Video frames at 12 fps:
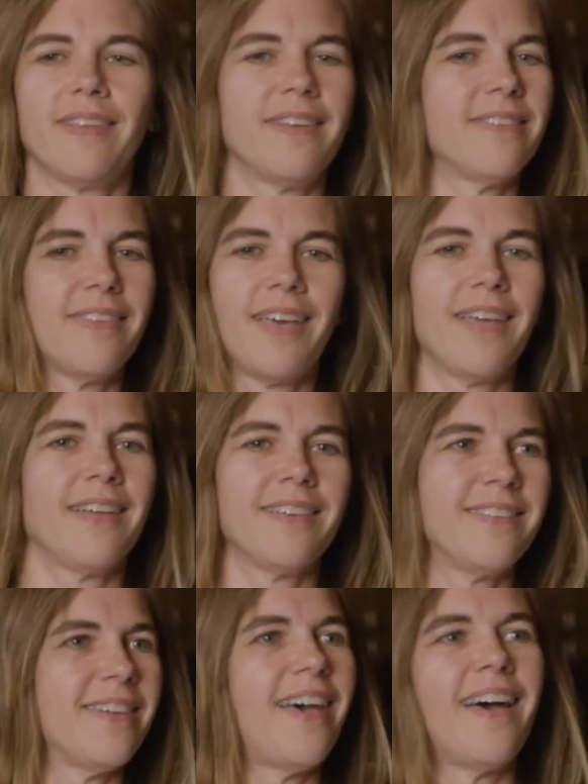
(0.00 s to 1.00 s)
And it's
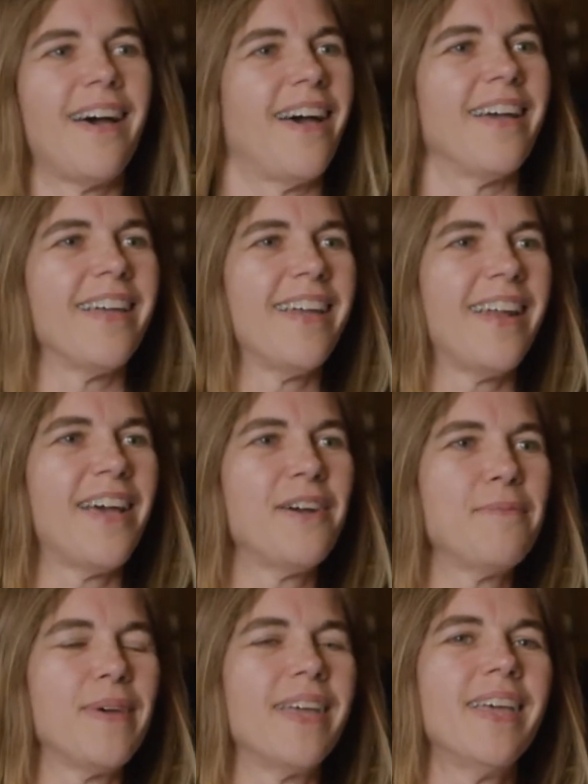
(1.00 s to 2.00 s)
like,
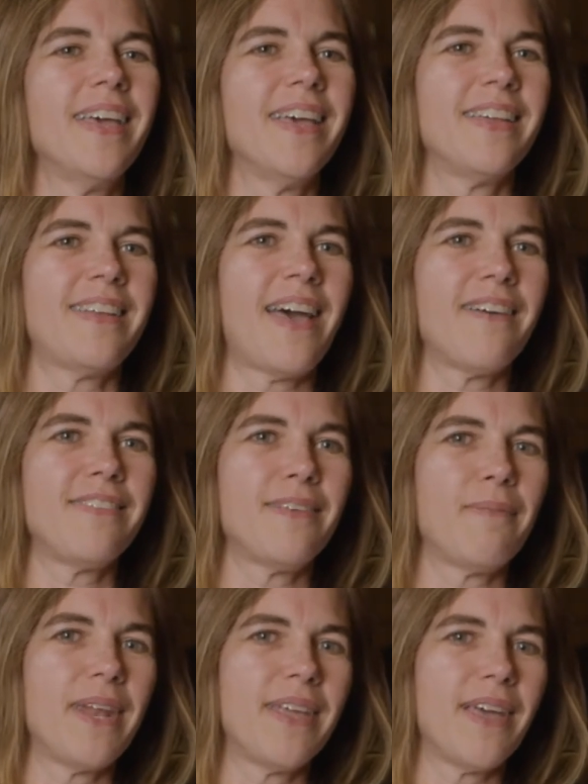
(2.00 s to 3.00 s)
duh, but to have
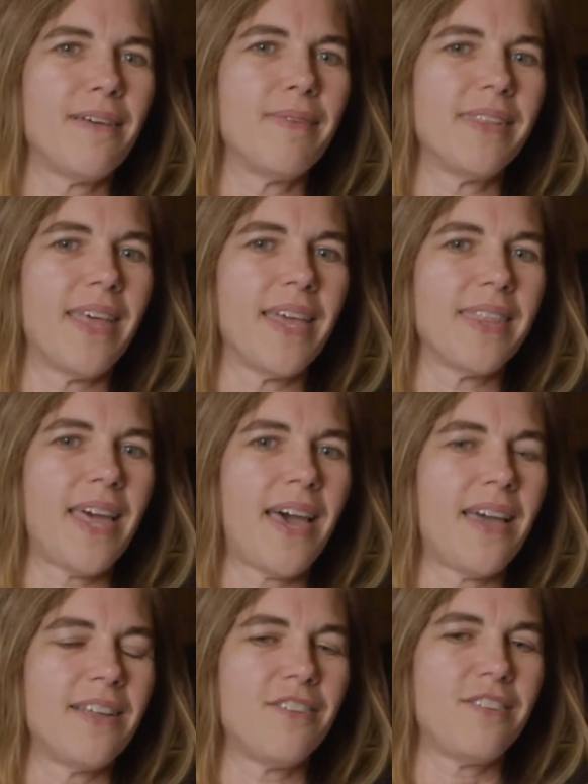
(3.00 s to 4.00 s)
somebody come in like
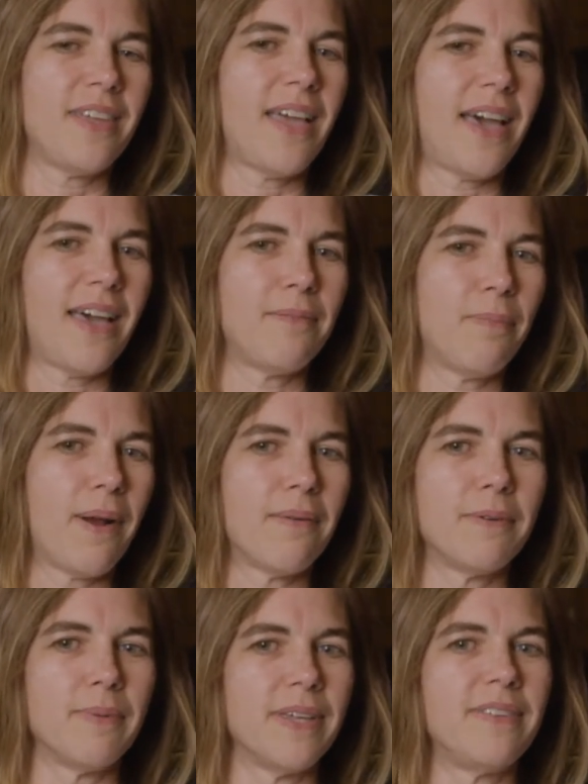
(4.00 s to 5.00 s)
that, and she had
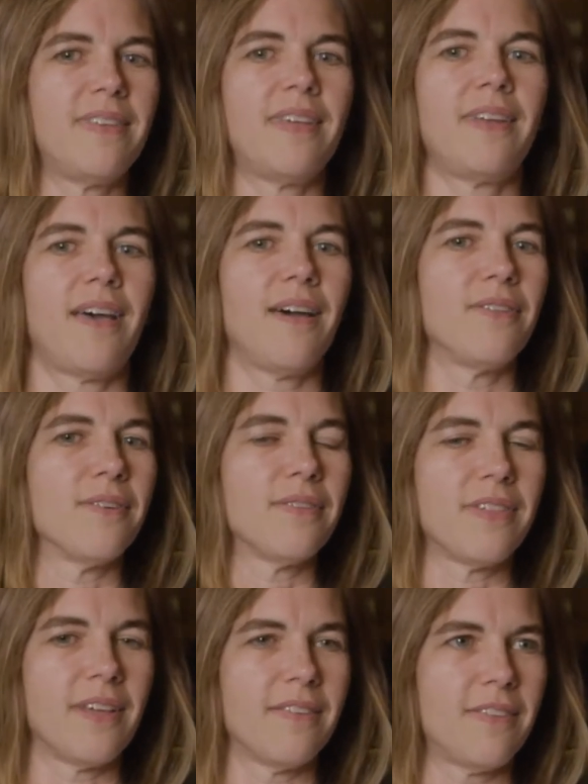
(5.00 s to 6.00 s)
probably 10 other
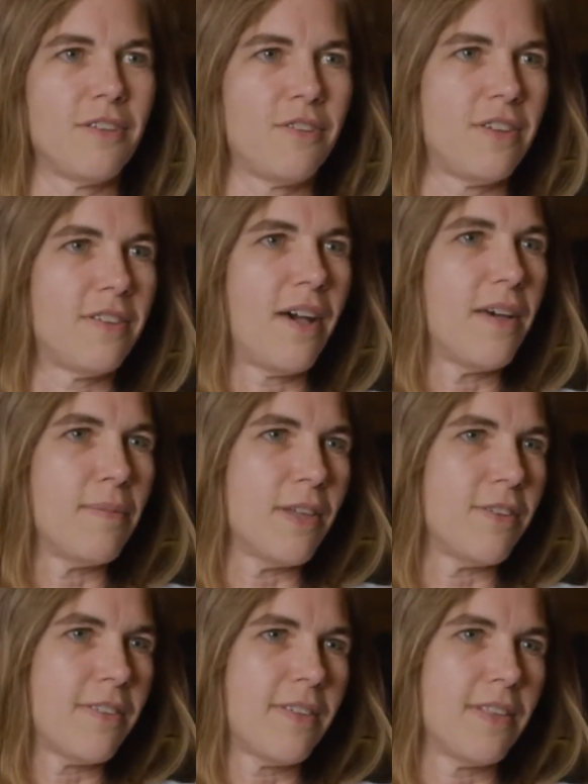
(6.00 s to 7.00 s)
things that she taught me
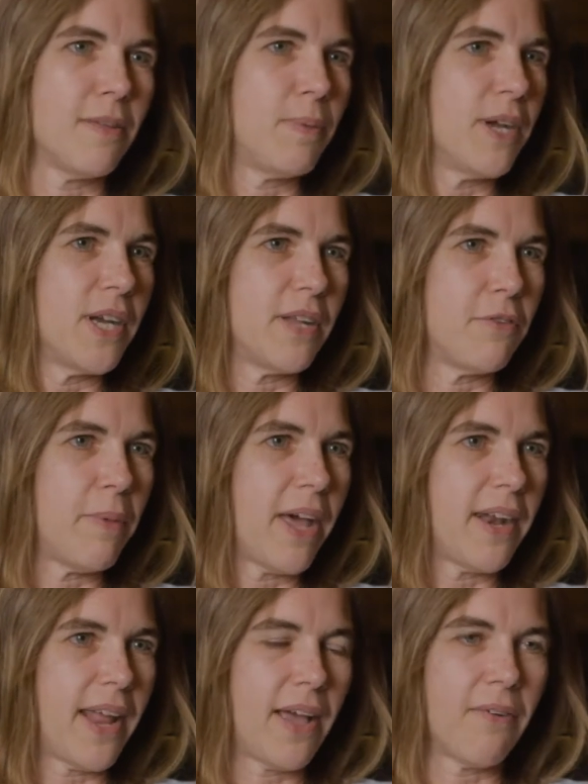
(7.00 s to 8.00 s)
just in the period of about
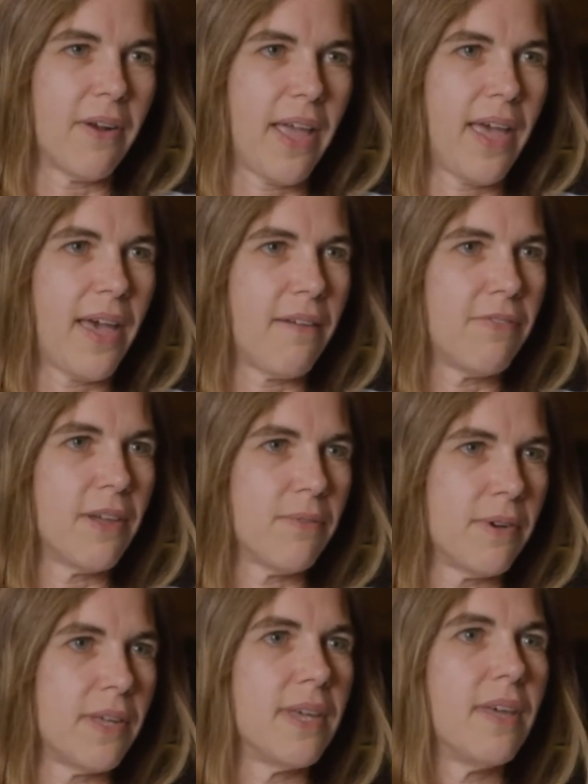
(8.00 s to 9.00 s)
an hour and a half that
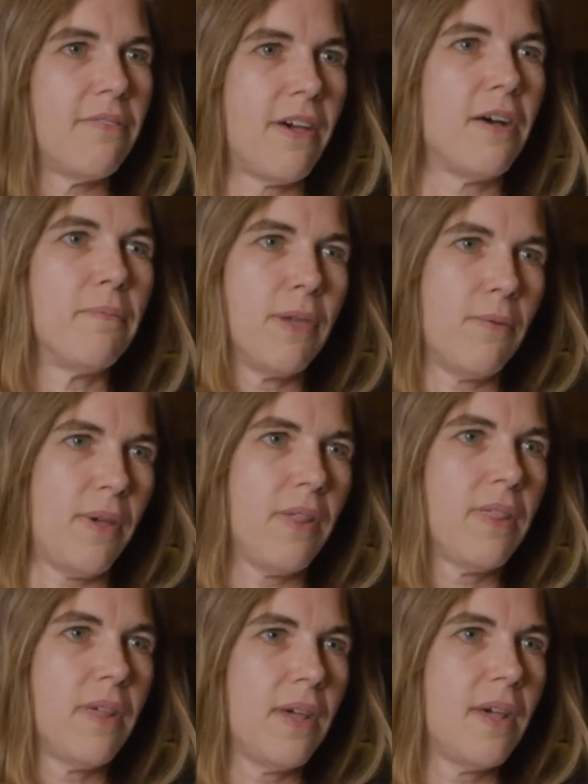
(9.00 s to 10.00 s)
really have helped me
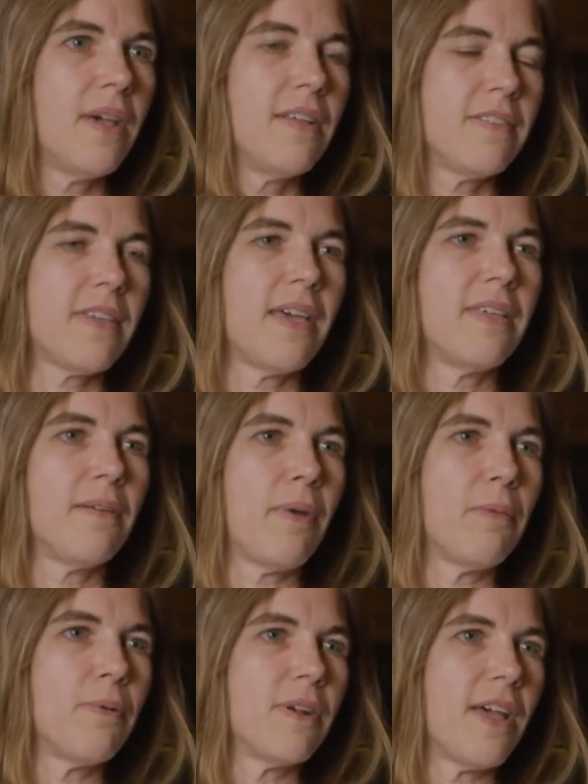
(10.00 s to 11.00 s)
with scaling
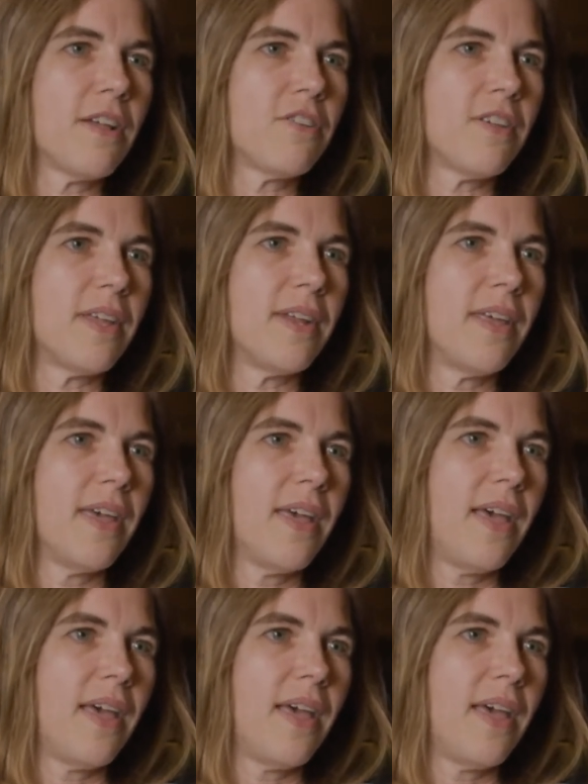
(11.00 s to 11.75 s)
my production.